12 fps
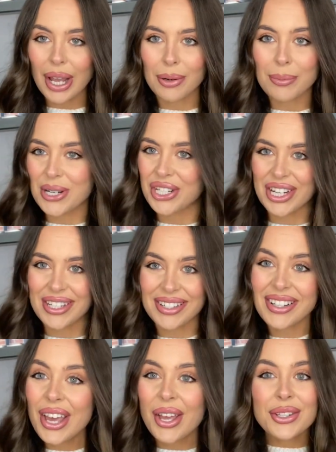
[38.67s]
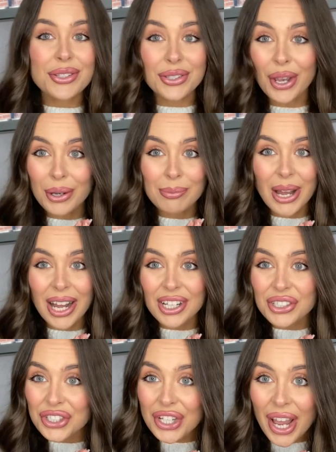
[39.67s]
I appreciate it so
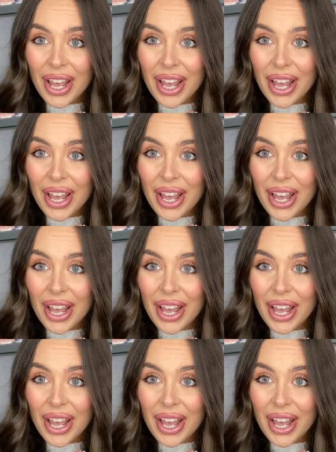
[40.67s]
much.